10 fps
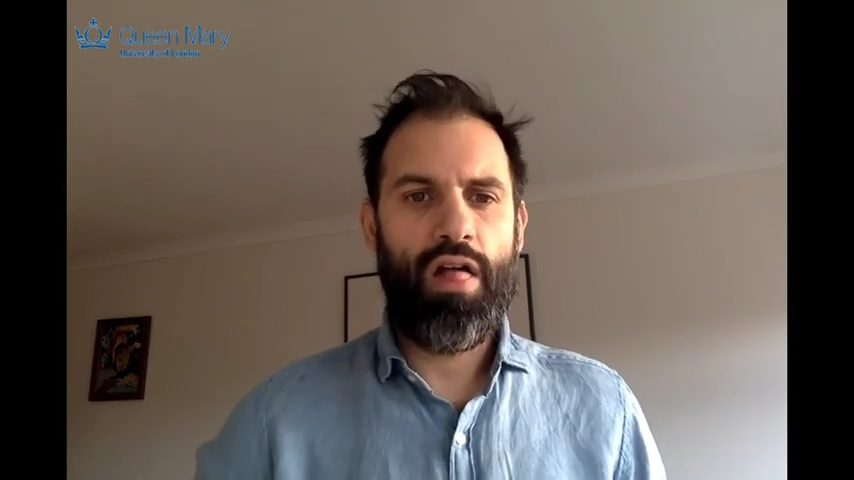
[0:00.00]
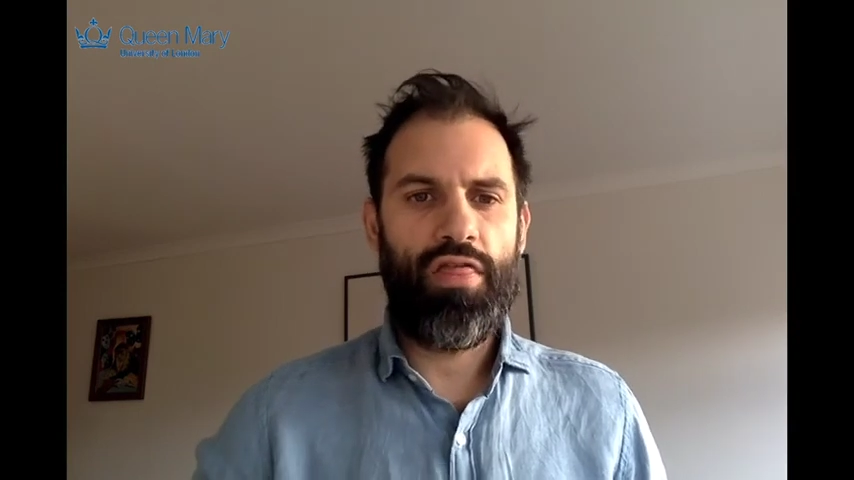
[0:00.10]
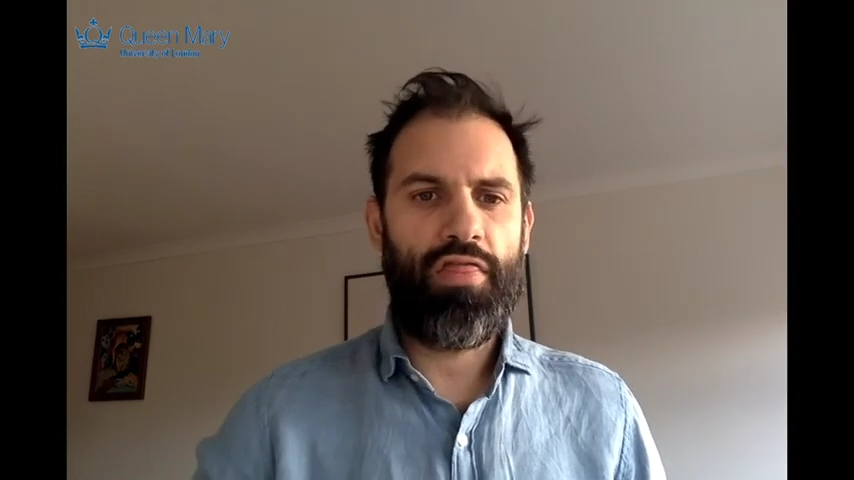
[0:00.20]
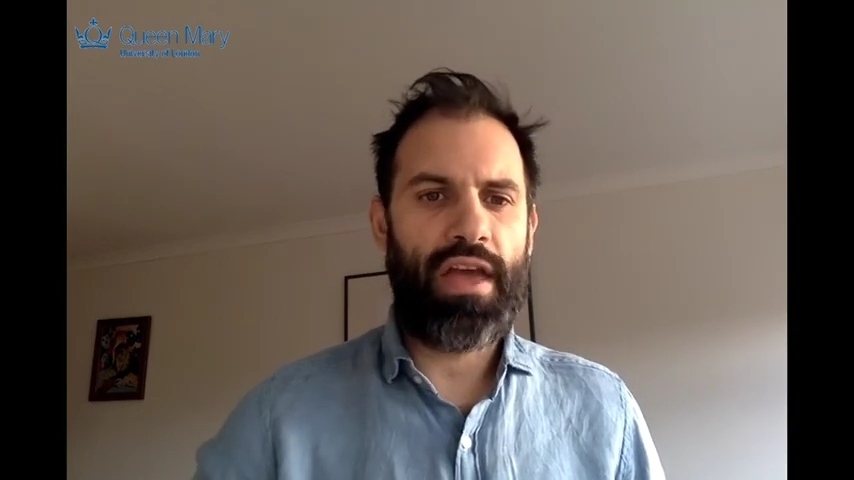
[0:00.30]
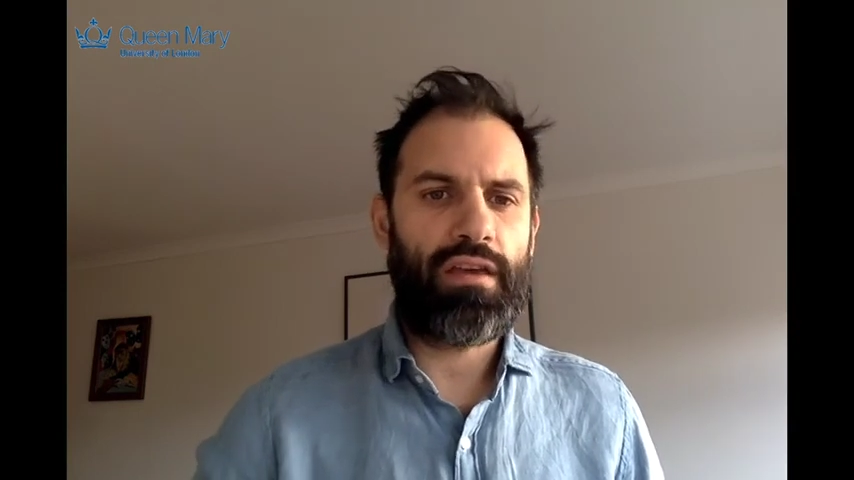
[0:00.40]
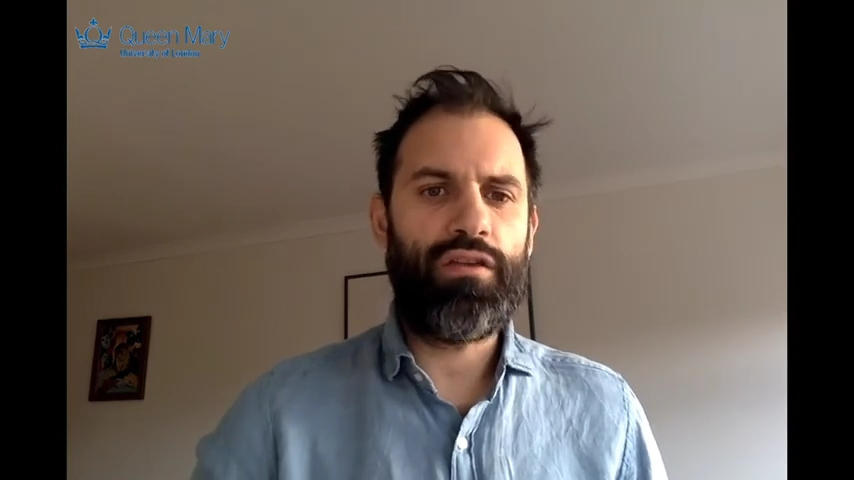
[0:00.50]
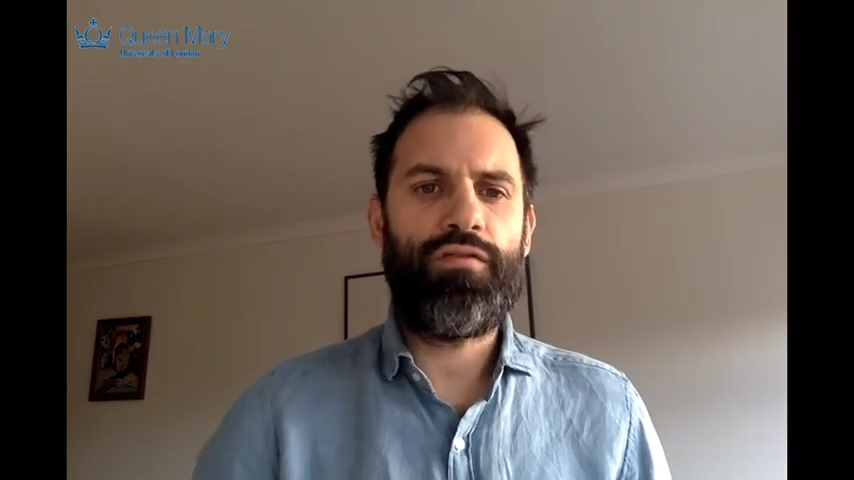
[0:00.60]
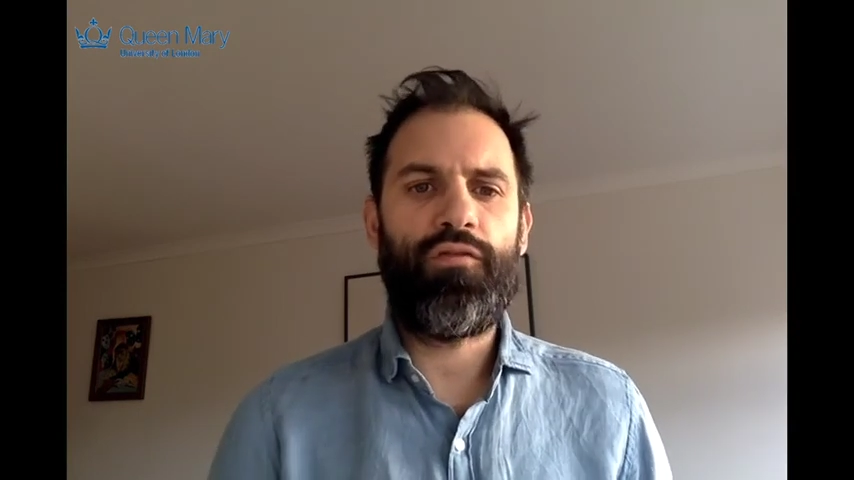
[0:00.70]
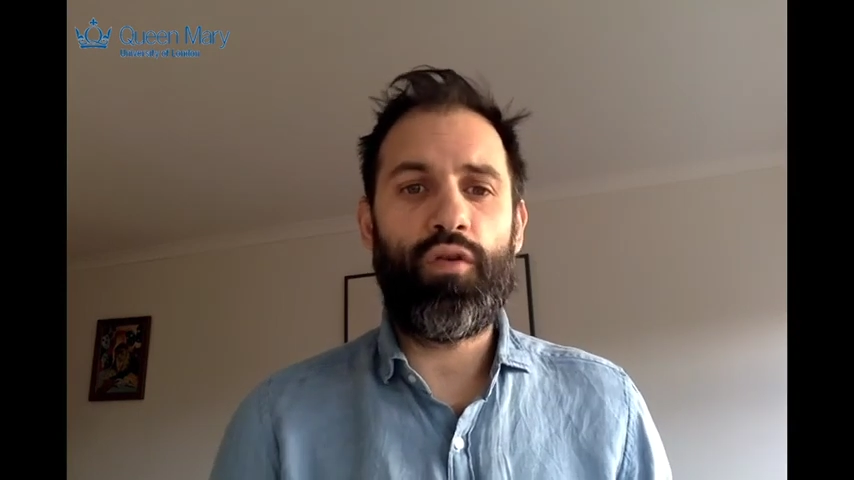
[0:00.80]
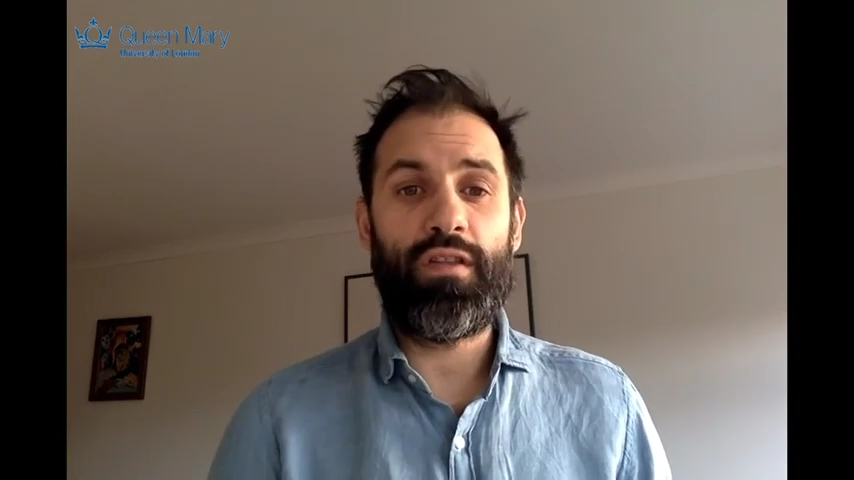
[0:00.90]
Thank you
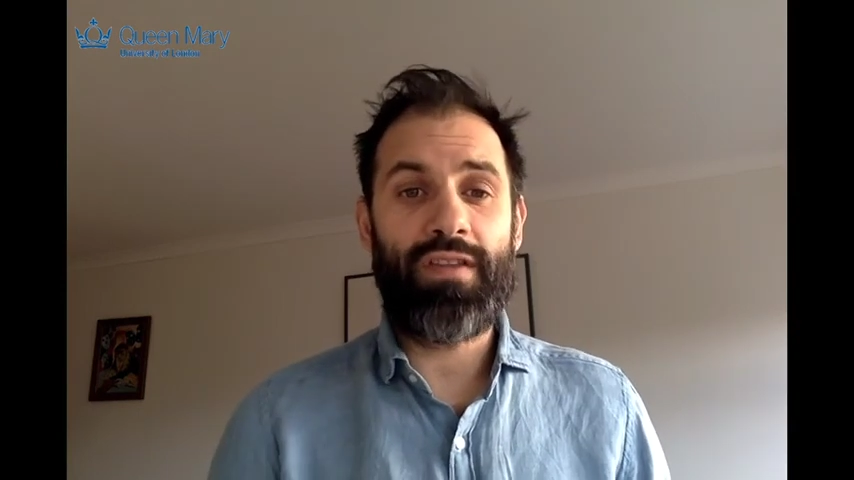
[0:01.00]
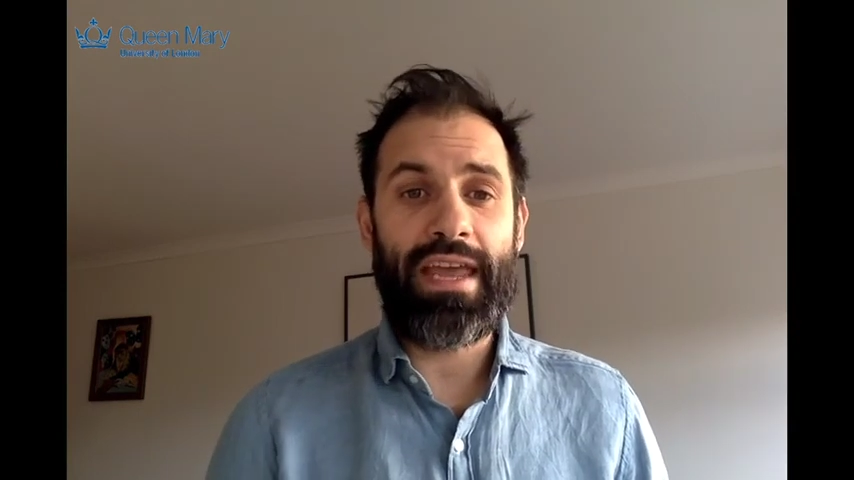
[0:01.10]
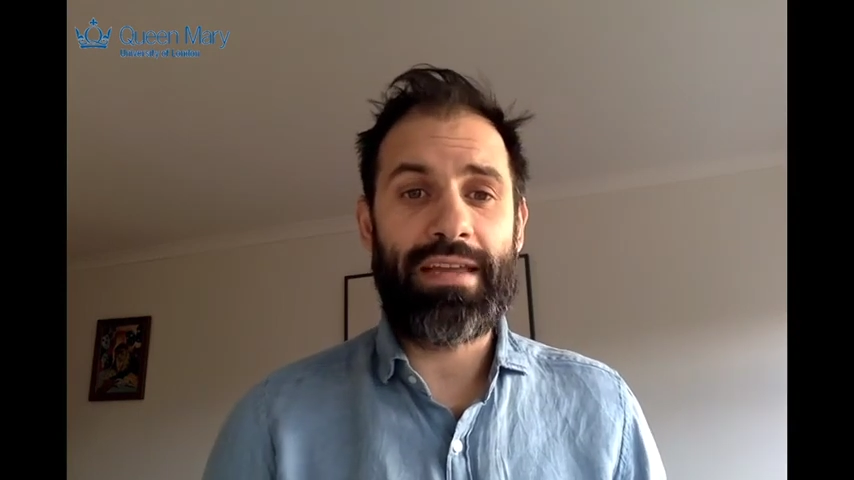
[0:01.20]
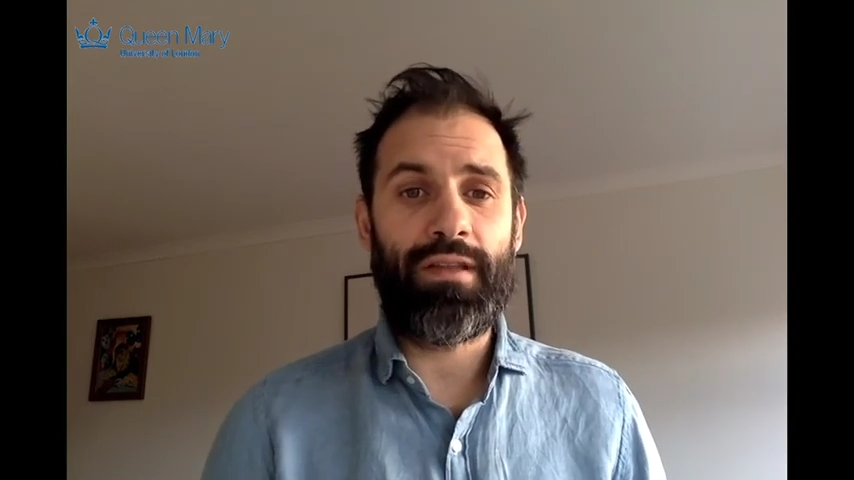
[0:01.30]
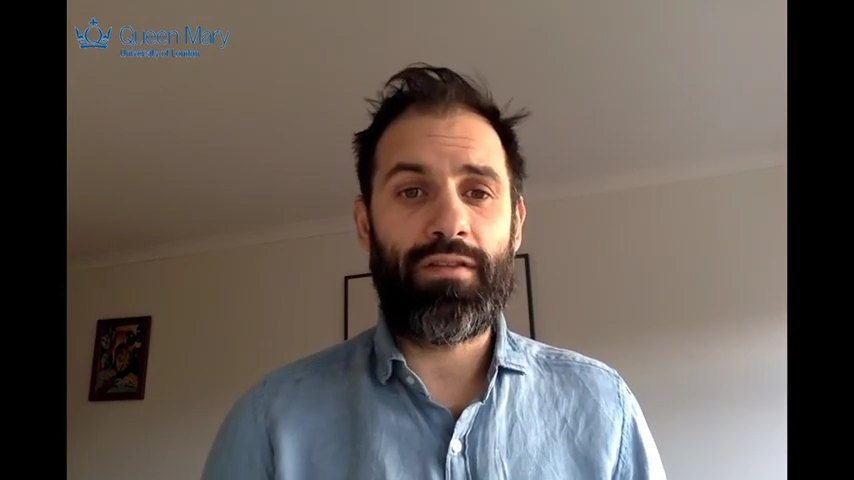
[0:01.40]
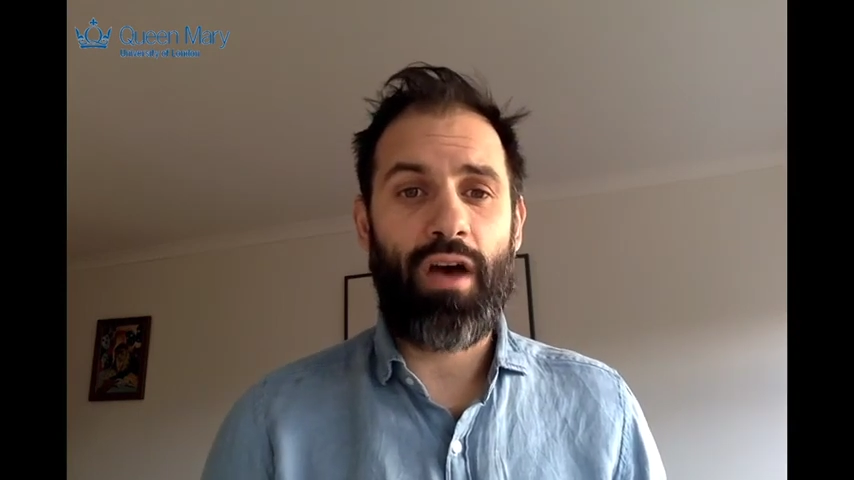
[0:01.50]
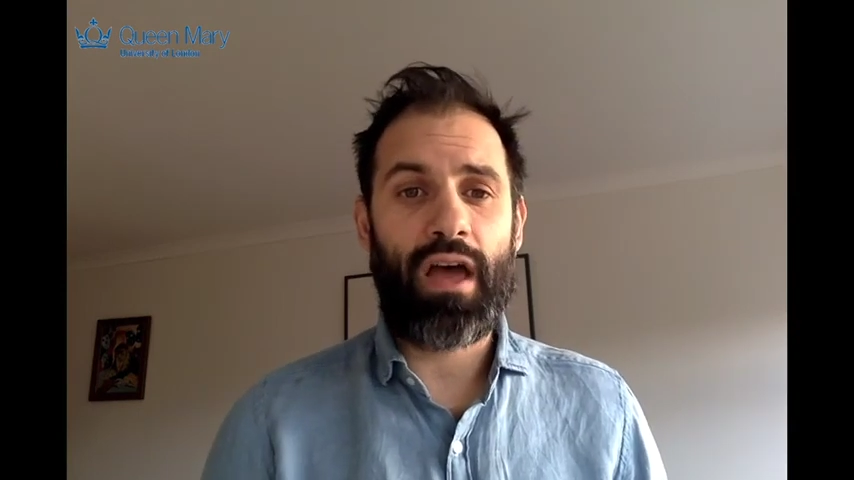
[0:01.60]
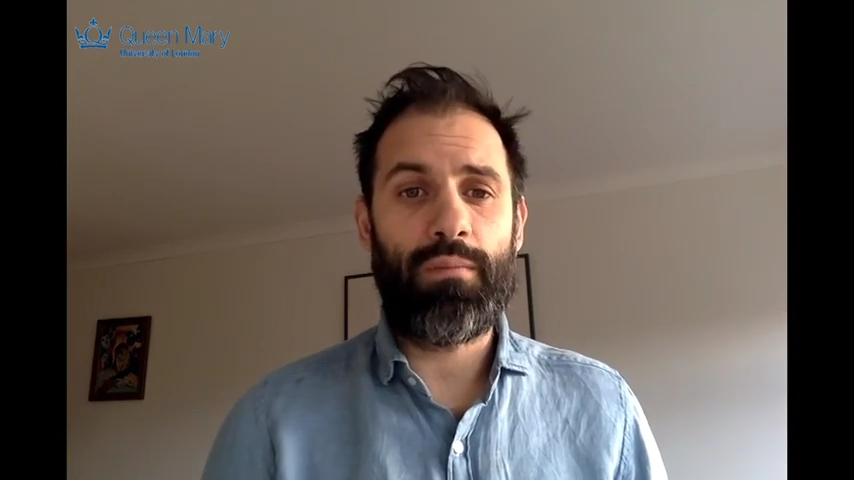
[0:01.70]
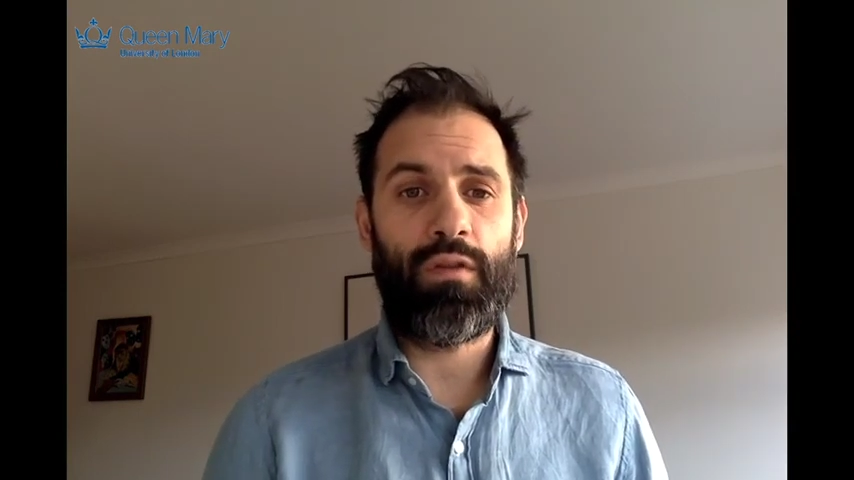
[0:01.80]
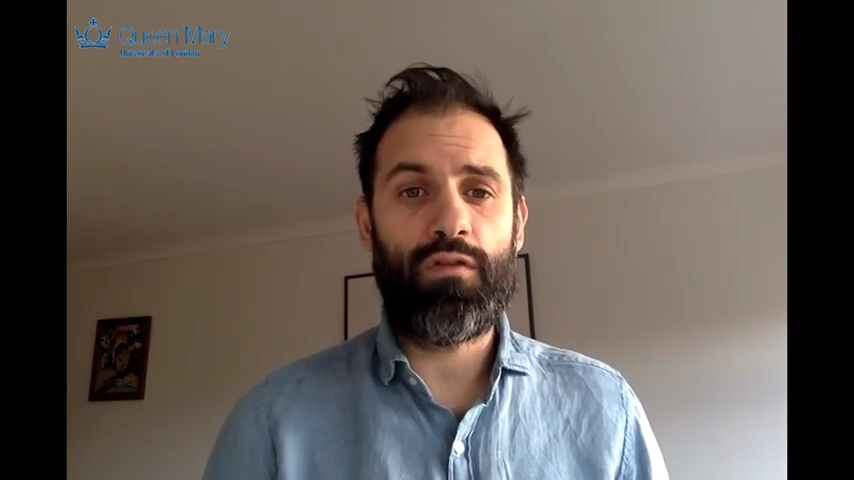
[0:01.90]
for taking the time